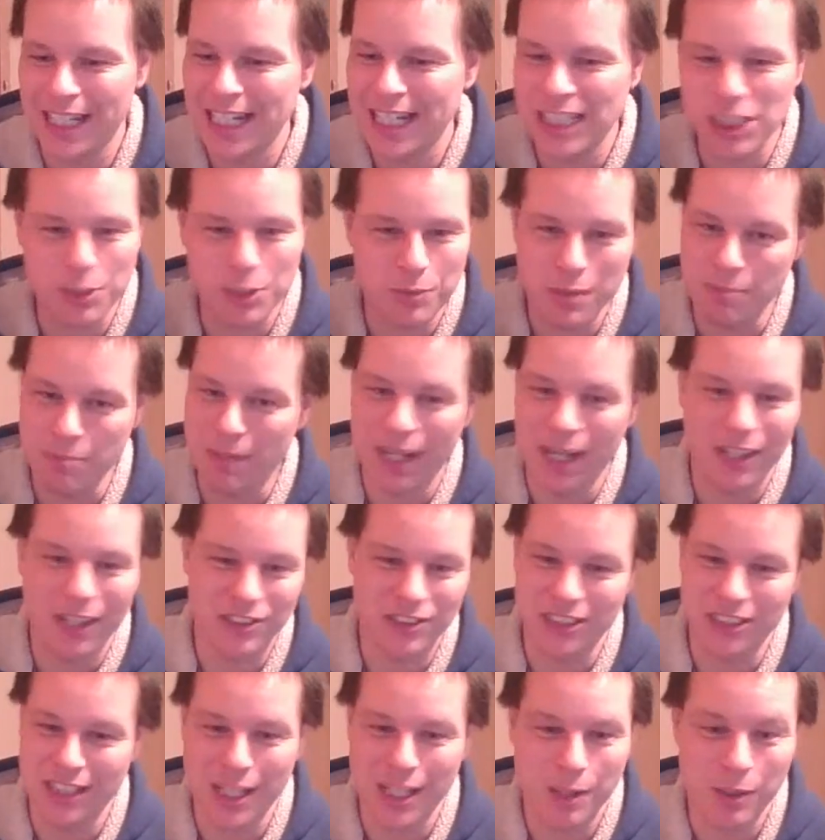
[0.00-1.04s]
eat up the
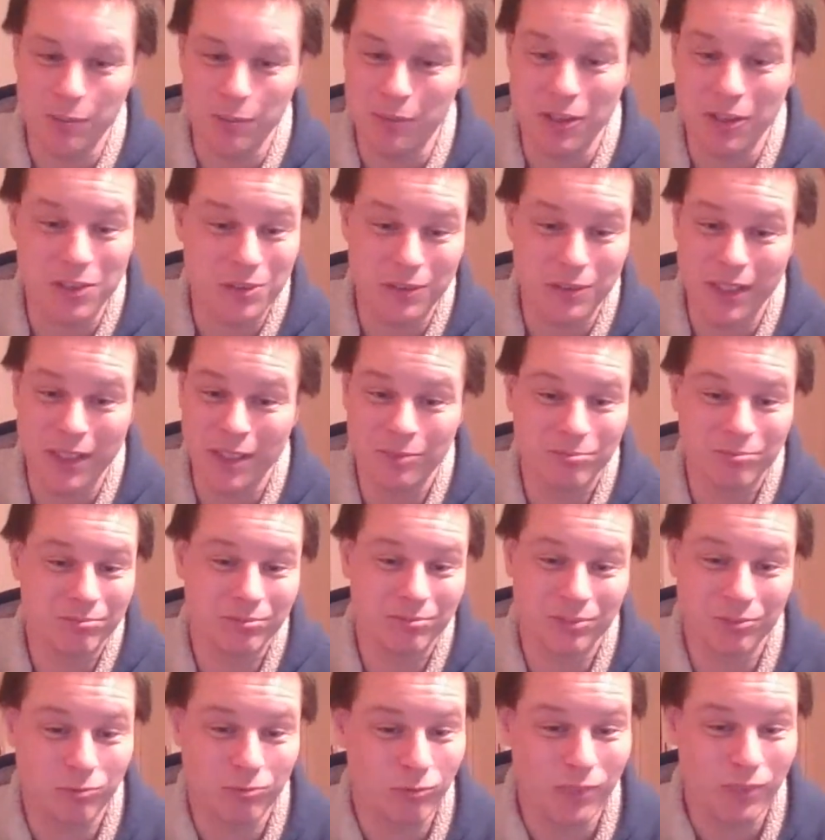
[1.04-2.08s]
miles on the motorway.
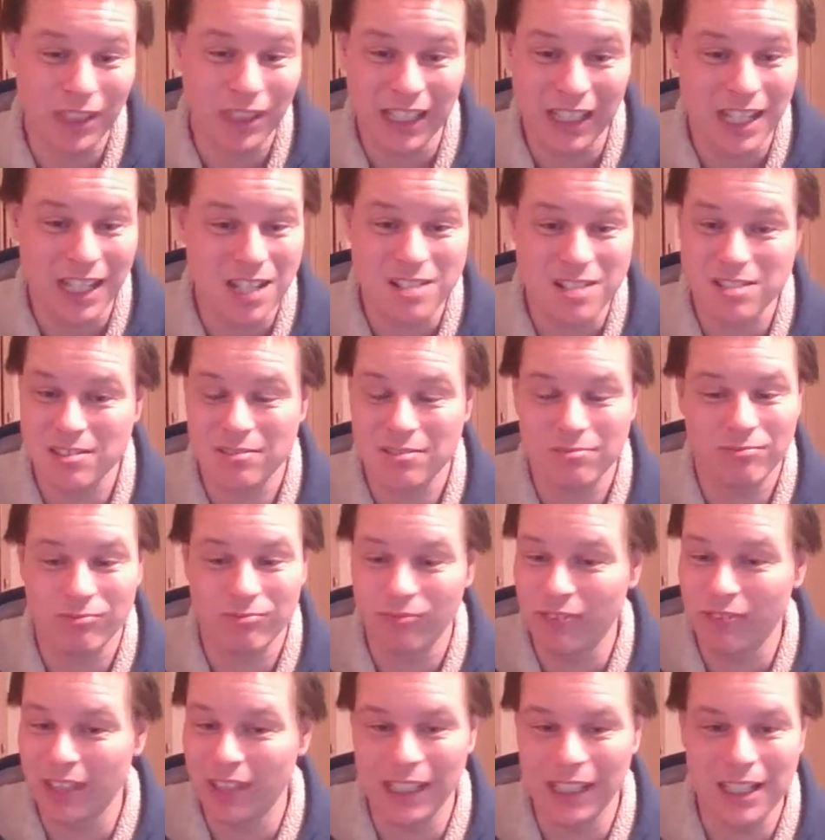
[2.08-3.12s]
Really is.
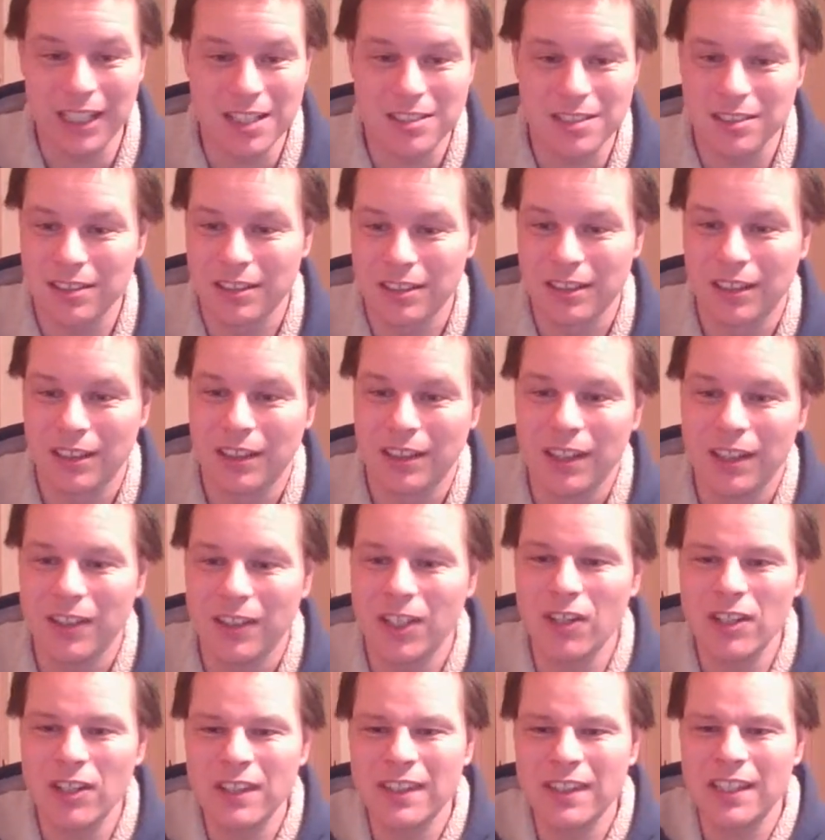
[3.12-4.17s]
The
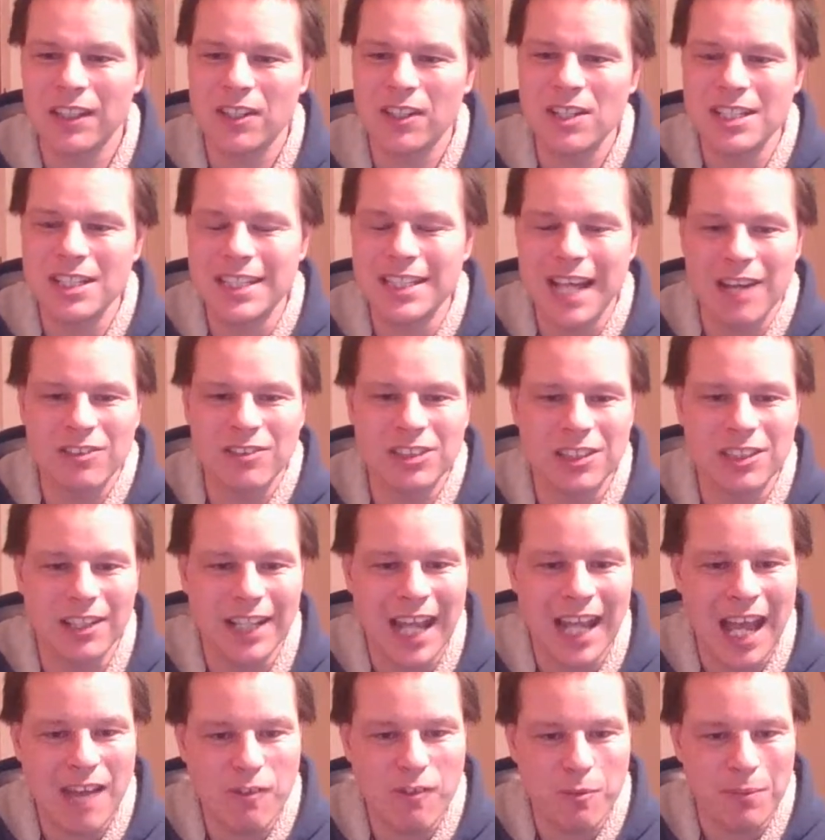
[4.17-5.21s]
only downside I
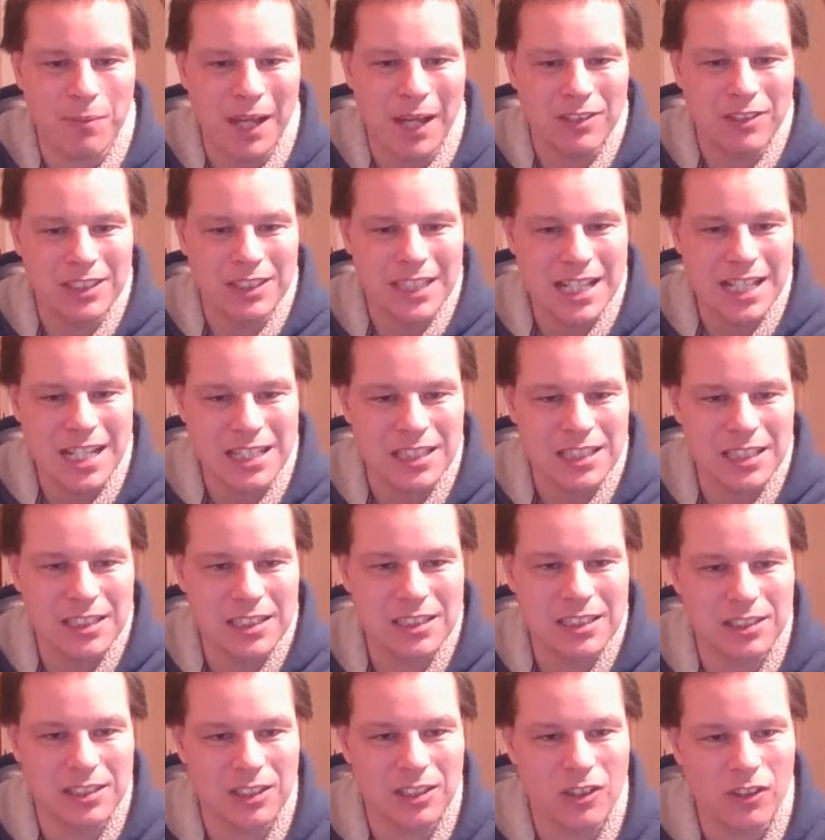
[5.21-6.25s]
have about it is
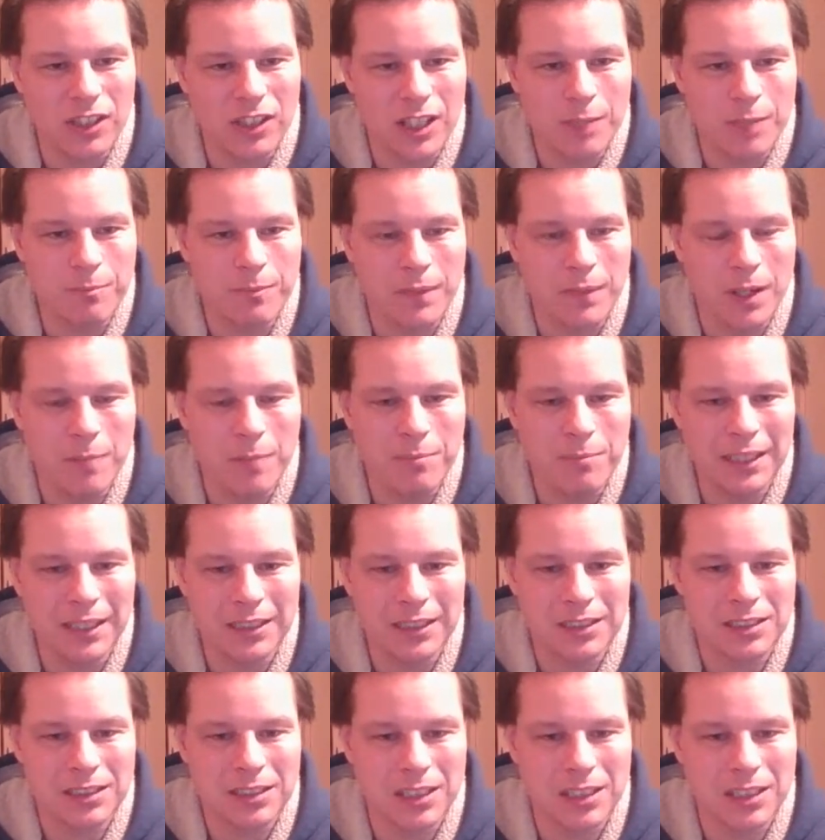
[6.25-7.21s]
it's got a bit